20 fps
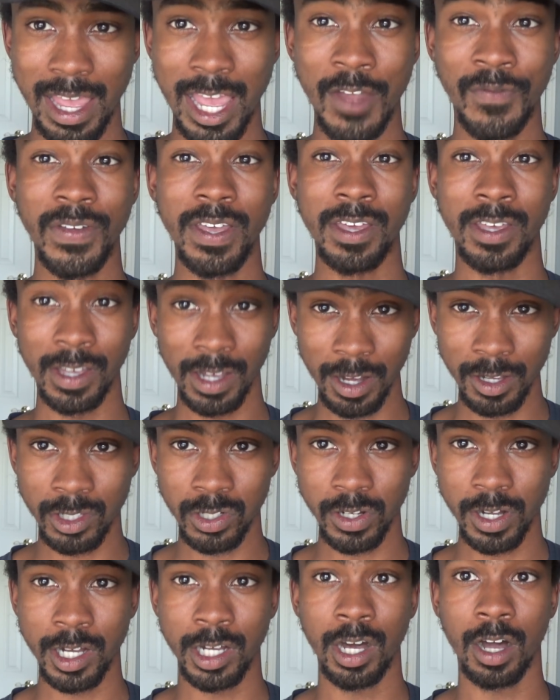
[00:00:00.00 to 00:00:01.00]
If you go
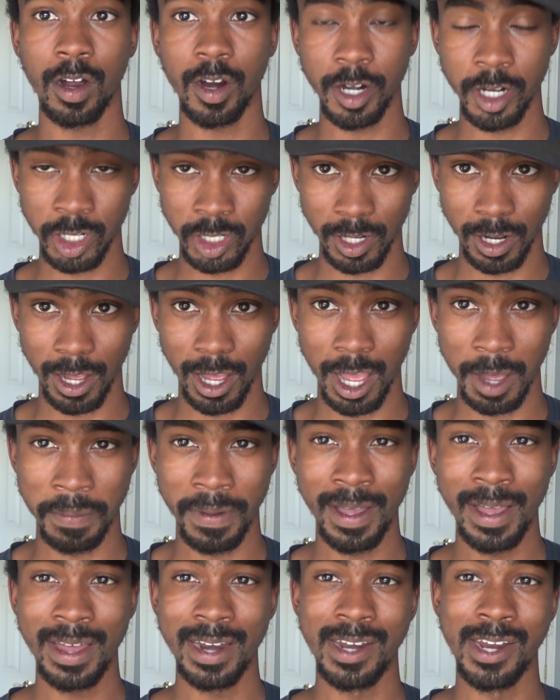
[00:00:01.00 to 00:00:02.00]
to a car
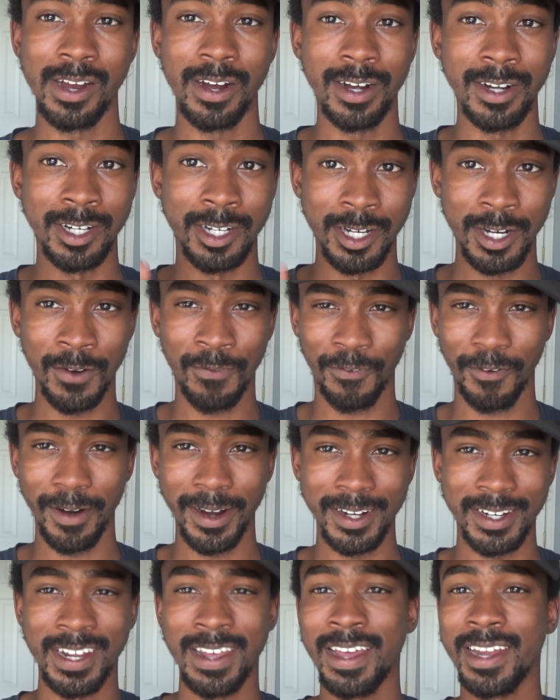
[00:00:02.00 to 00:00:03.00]
shop, there are
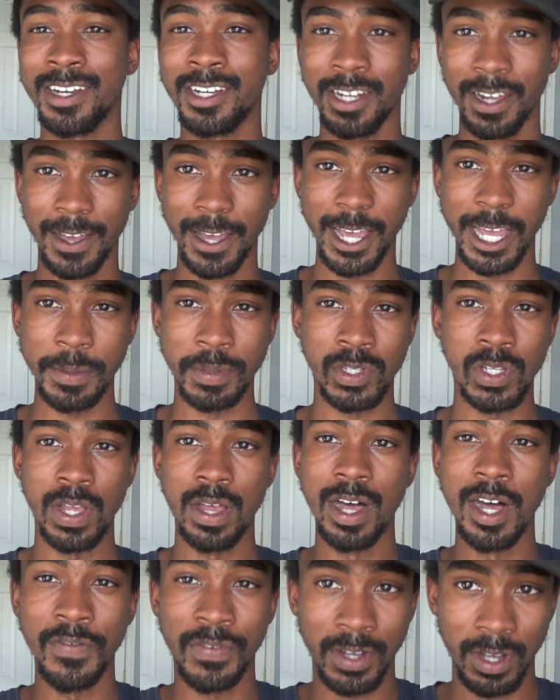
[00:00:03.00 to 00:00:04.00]
different types
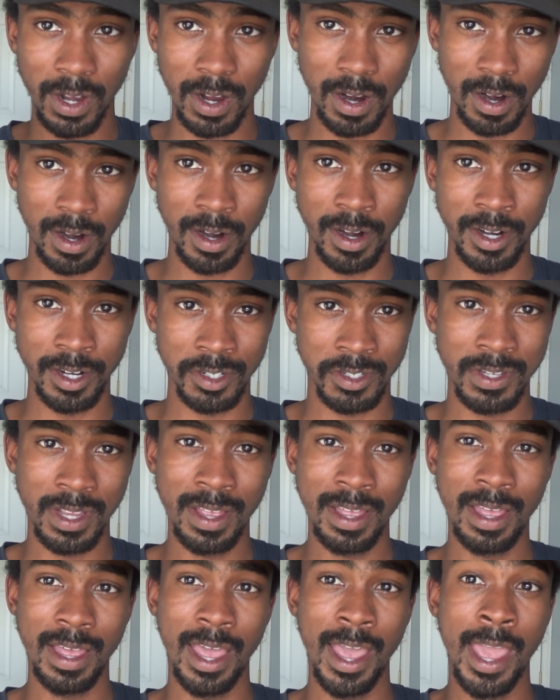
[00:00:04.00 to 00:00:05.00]
of cars,
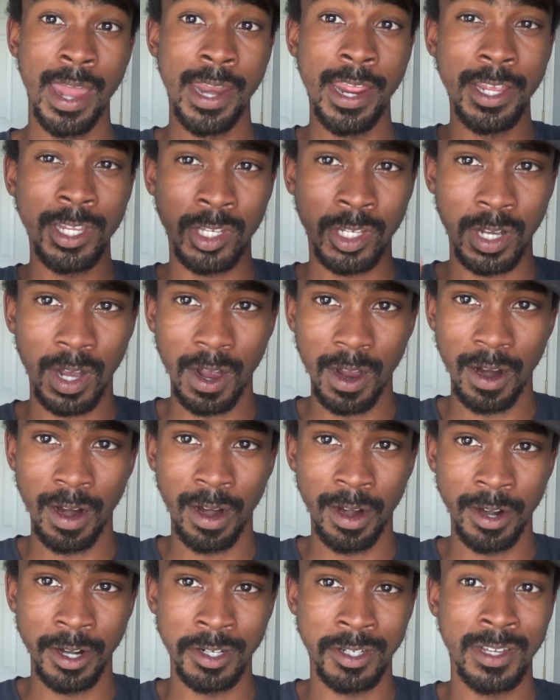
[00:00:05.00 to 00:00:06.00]
and these
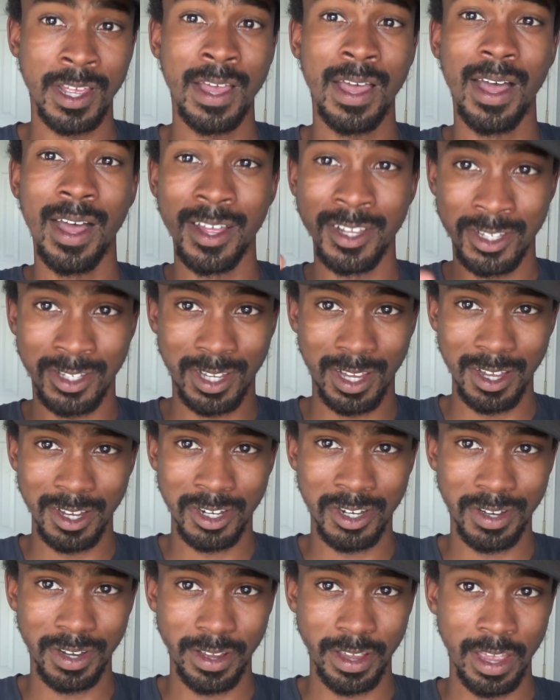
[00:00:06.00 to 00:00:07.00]
cars
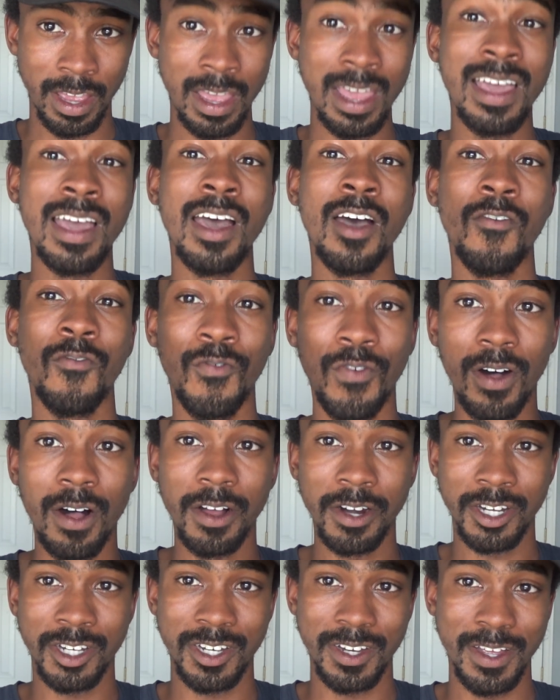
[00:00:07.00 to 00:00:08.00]
essentially
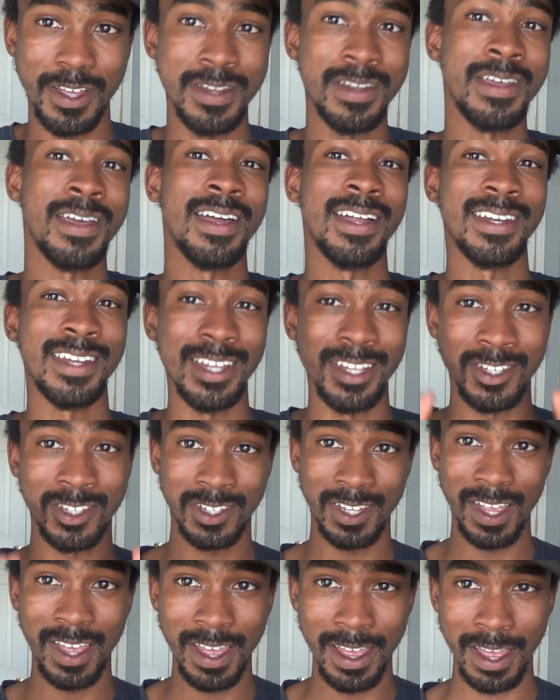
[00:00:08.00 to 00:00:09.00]
function the
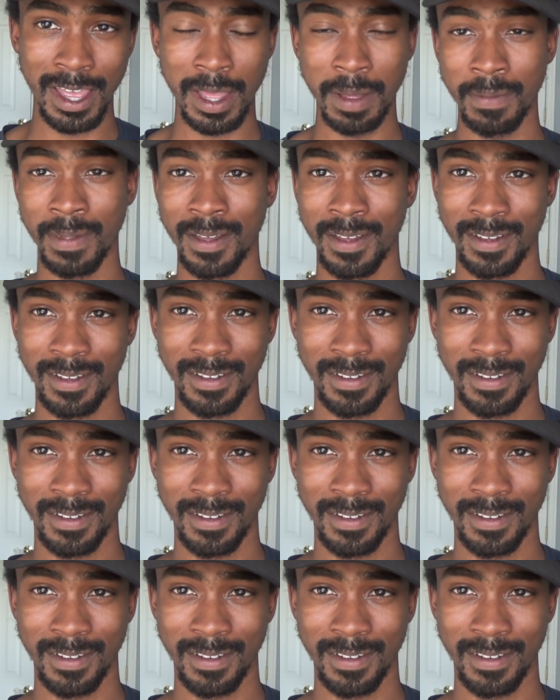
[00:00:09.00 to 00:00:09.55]
same.